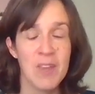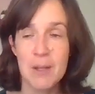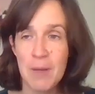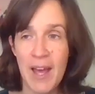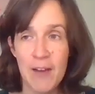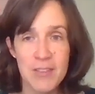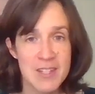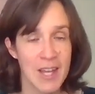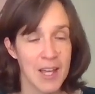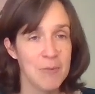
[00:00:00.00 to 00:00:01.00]
And half the
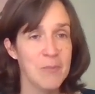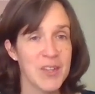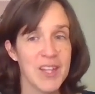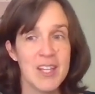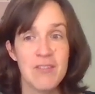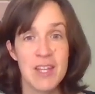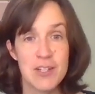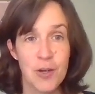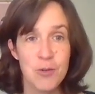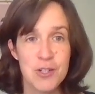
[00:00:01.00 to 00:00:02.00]
time, like if they
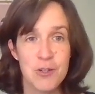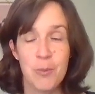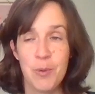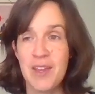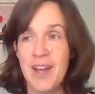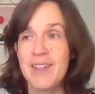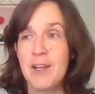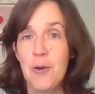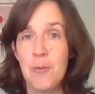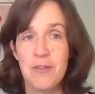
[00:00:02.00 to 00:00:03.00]
don't show up with that,
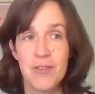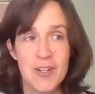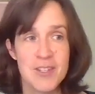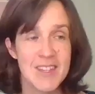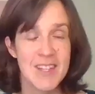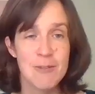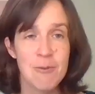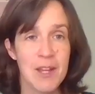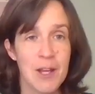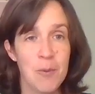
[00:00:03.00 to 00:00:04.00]
they open the first thing they do
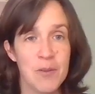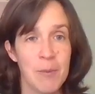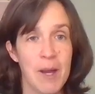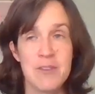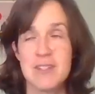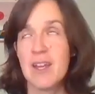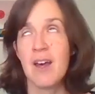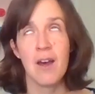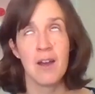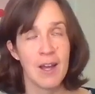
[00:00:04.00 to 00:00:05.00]
when they open their mouths is,
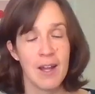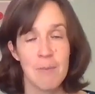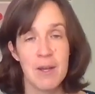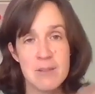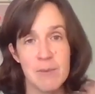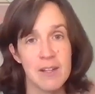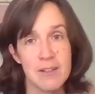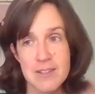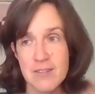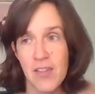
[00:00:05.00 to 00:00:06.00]
God, I meant to make a
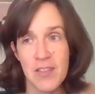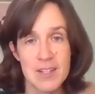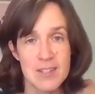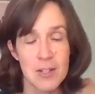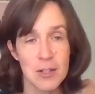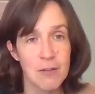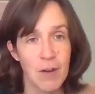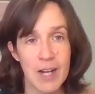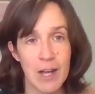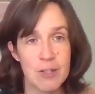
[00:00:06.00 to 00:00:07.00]
list of the things that are good
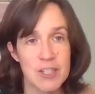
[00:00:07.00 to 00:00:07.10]
right now to